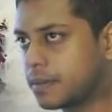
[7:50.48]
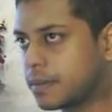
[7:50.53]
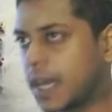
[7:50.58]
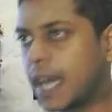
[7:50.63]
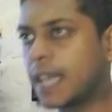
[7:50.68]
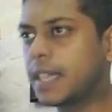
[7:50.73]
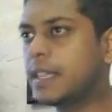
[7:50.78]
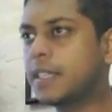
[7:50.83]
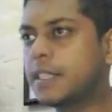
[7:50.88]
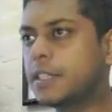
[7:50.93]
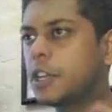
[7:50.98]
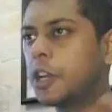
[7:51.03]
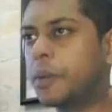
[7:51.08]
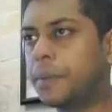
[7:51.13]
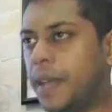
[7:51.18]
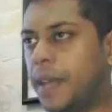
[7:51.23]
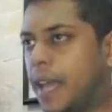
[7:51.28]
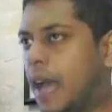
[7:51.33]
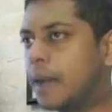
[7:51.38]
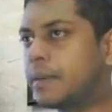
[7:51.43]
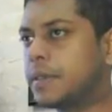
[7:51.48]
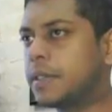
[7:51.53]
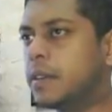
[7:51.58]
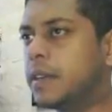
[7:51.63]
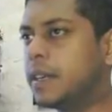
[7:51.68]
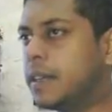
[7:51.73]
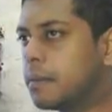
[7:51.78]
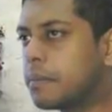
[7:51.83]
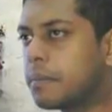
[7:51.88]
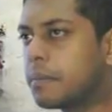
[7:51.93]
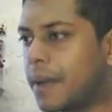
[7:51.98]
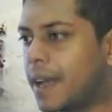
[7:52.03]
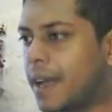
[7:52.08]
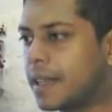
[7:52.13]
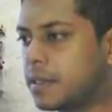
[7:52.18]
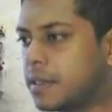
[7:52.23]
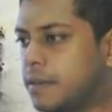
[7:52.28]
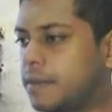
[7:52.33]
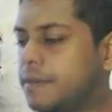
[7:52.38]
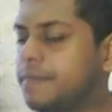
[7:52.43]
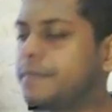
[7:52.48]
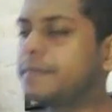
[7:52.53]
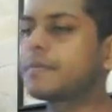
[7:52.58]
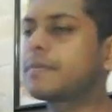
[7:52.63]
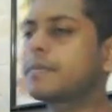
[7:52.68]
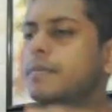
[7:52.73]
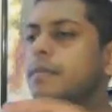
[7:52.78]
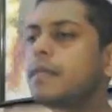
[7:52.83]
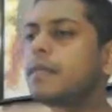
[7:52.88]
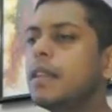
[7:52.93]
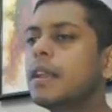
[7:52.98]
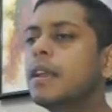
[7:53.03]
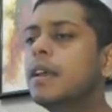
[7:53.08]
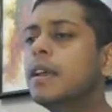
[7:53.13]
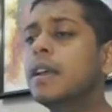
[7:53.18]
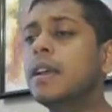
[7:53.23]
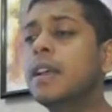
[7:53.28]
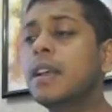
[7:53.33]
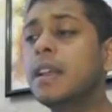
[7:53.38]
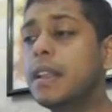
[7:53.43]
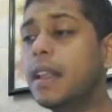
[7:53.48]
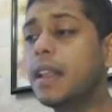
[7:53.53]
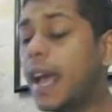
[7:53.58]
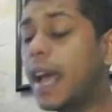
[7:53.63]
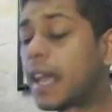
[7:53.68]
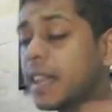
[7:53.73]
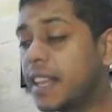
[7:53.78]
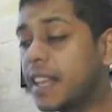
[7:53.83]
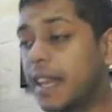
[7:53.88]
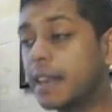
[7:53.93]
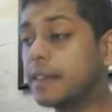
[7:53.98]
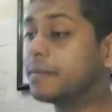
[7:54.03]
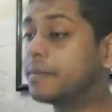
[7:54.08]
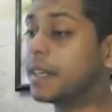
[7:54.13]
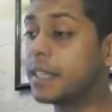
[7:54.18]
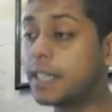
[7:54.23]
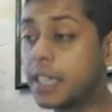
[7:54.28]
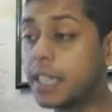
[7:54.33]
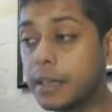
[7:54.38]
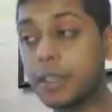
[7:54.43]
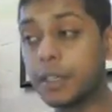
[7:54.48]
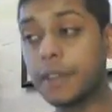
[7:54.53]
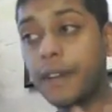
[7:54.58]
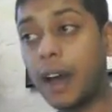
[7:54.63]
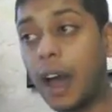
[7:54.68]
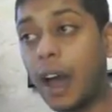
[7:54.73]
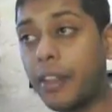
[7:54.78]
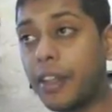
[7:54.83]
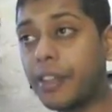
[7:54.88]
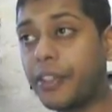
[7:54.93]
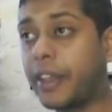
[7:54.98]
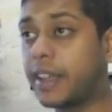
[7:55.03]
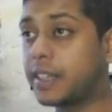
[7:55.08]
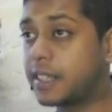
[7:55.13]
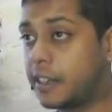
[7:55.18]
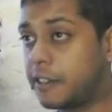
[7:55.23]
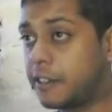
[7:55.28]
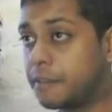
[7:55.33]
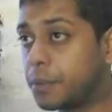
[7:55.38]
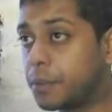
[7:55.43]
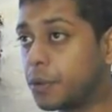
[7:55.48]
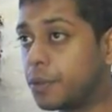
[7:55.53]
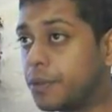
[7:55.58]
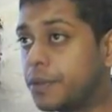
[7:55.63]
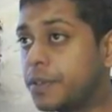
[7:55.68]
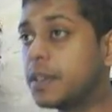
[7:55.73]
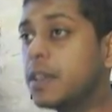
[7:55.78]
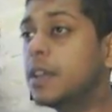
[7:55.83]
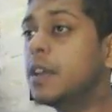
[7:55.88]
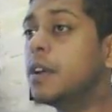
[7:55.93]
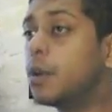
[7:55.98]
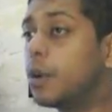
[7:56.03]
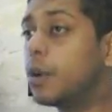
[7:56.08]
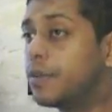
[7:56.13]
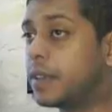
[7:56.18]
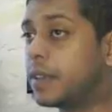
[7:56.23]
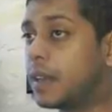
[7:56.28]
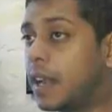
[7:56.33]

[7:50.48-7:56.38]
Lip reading: I think it's going to be absolutely massive. And then, in terms of other things that have moved over the